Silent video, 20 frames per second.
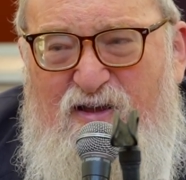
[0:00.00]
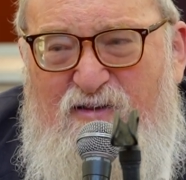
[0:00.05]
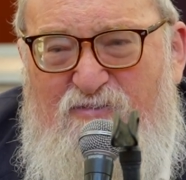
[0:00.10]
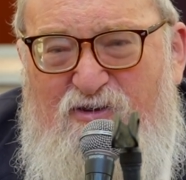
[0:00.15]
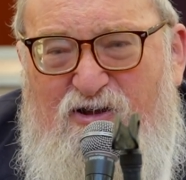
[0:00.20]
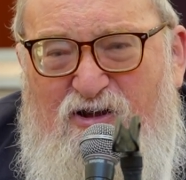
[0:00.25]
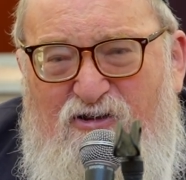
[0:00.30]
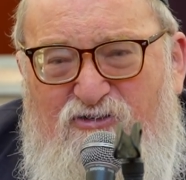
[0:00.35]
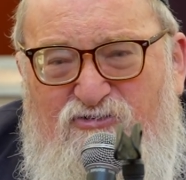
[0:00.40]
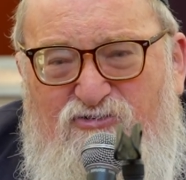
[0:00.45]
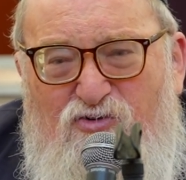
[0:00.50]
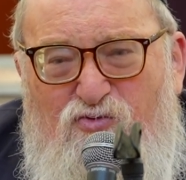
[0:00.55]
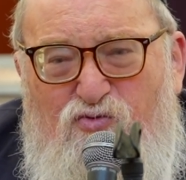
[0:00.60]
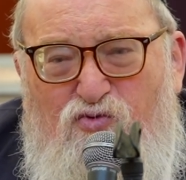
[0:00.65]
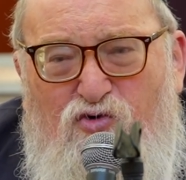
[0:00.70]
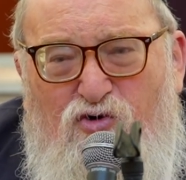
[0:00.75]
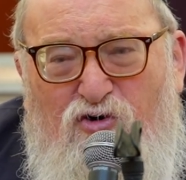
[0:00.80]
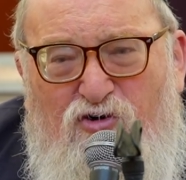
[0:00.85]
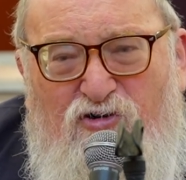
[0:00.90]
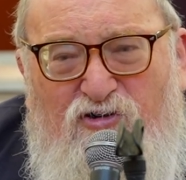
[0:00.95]
because the
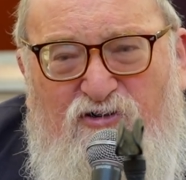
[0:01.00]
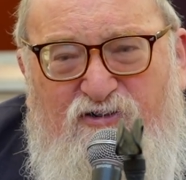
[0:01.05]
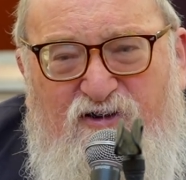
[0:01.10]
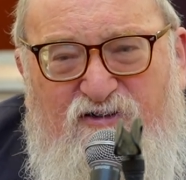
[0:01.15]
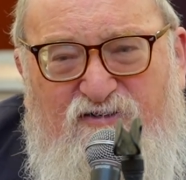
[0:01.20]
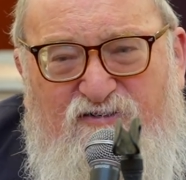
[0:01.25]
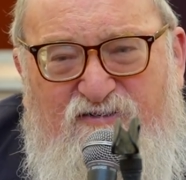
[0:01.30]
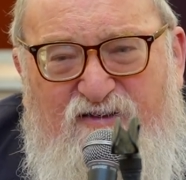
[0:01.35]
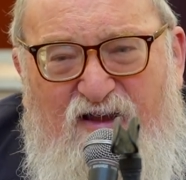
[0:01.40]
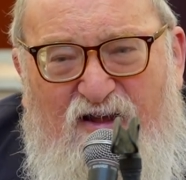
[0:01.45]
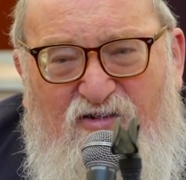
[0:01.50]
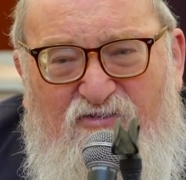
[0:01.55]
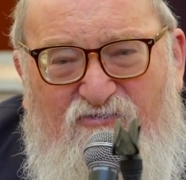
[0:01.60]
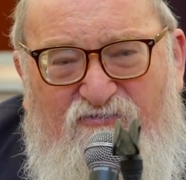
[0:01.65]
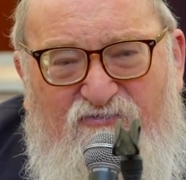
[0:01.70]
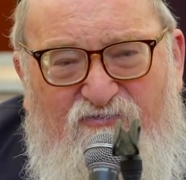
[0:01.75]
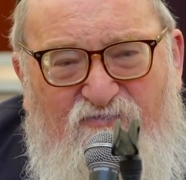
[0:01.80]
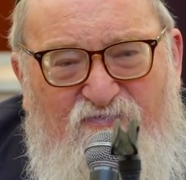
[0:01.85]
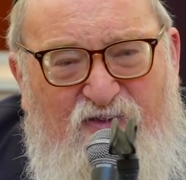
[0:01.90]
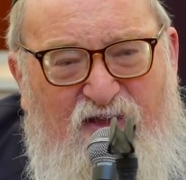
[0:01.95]
world
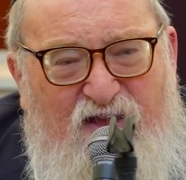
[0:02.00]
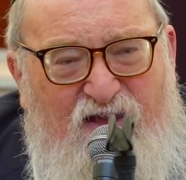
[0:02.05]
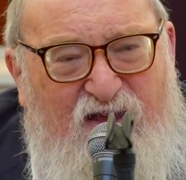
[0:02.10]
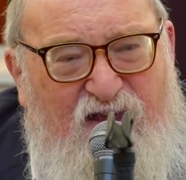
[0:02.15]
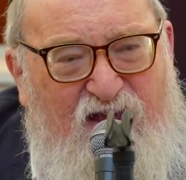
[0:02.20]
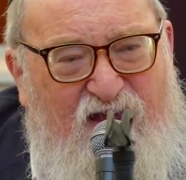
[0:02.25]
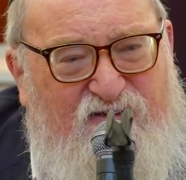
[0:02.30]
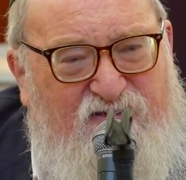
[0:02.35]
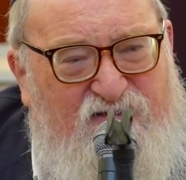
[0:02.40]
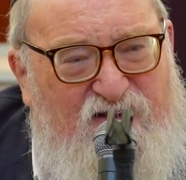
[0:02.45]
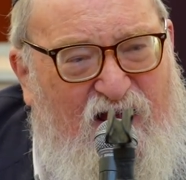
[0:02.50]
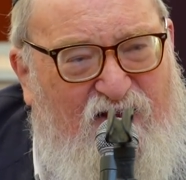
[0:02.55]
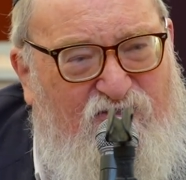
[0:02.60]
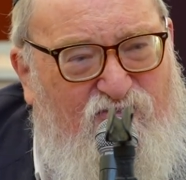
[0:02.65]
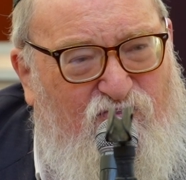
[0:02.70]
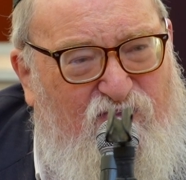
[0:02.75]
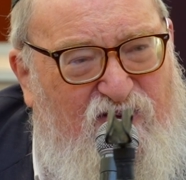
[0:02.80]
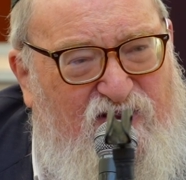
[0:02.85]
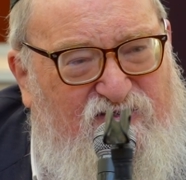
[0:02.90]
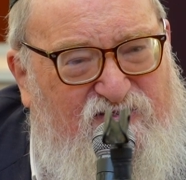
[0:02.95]
itself has
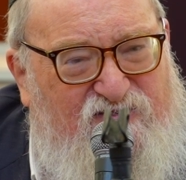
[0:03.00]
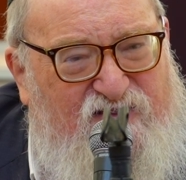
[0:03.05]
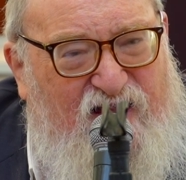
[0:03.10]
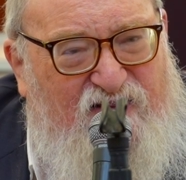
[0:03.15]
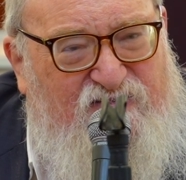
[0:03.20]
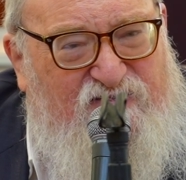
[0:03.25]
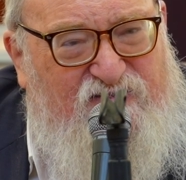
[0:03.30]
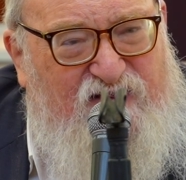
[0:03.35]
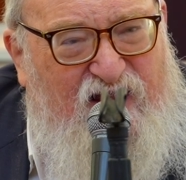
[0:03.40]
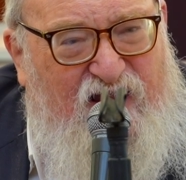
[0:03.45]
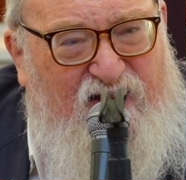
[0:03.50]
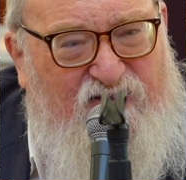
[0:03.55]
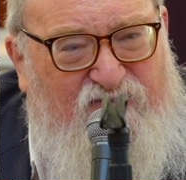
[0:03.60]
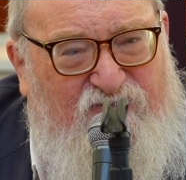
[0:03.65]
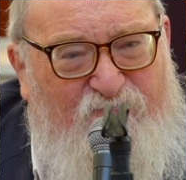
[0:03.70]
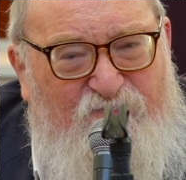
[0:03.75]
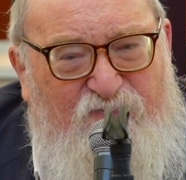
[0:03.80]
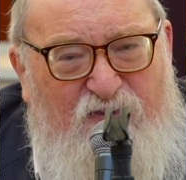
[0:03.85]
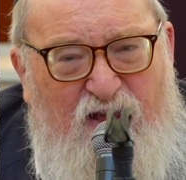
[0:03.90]
not reached that stage.